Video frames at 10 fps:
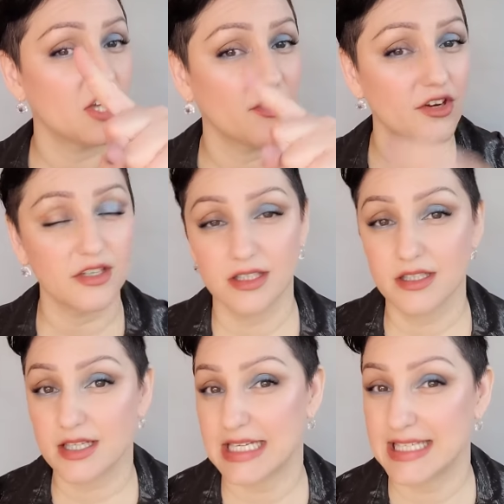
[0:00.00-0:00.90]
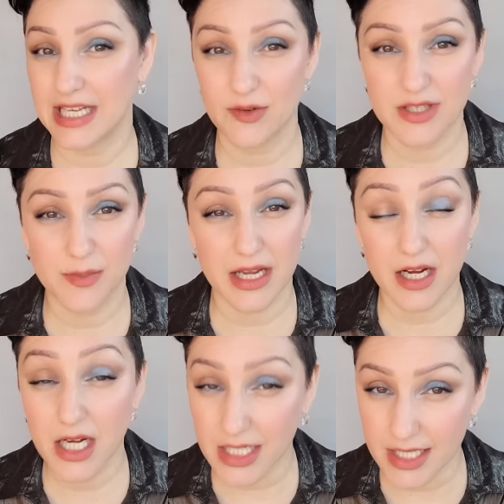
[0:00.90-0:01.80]
and each other. Continue to
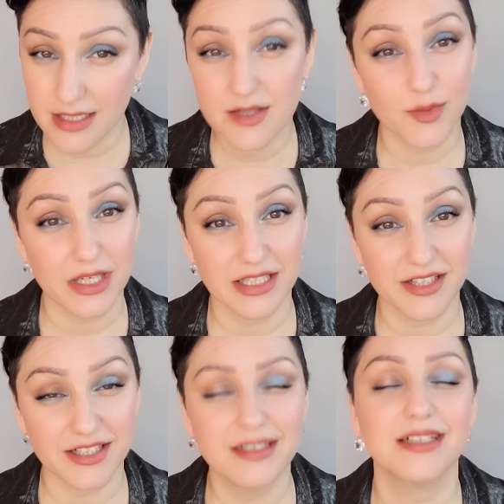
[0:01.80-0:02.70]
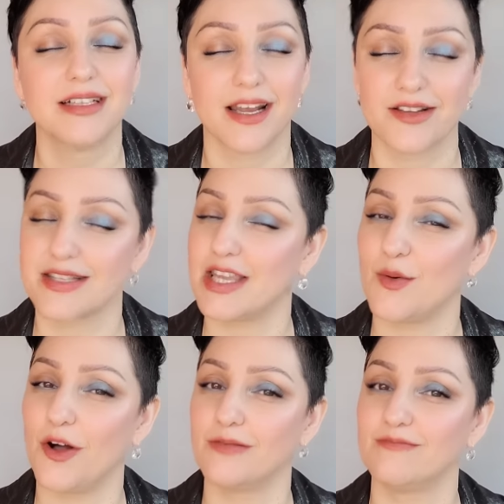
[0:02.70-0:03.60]
be kind to one another, and I'll
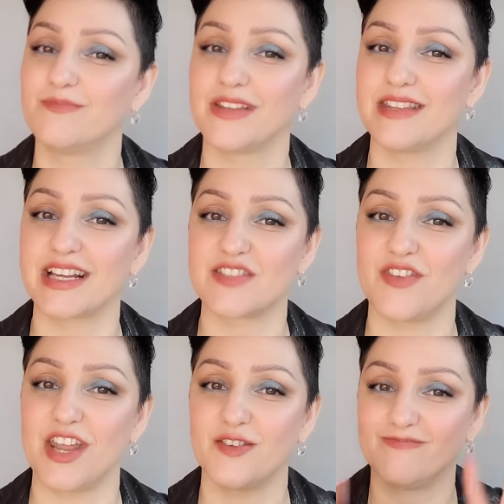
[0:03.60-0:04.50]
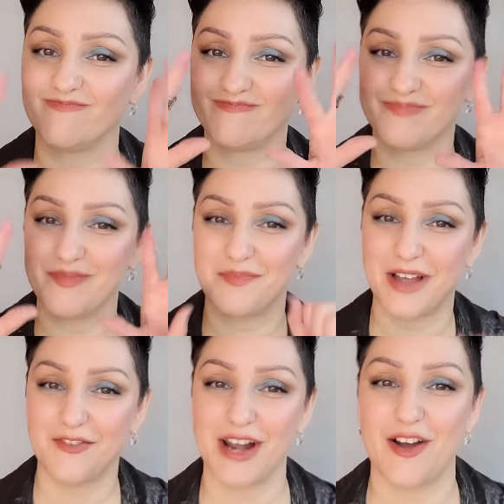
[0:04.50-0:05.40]
see you all in the next video.
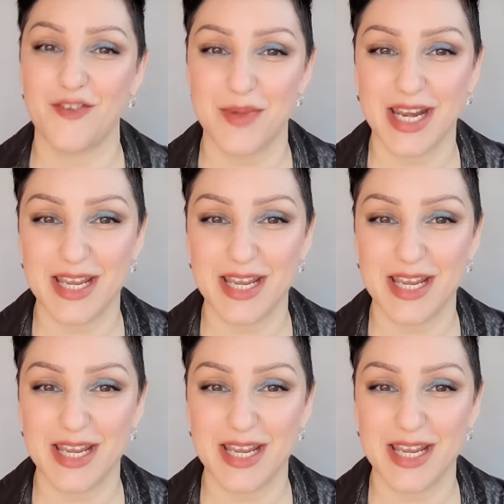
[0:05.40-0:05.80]
Bye for now,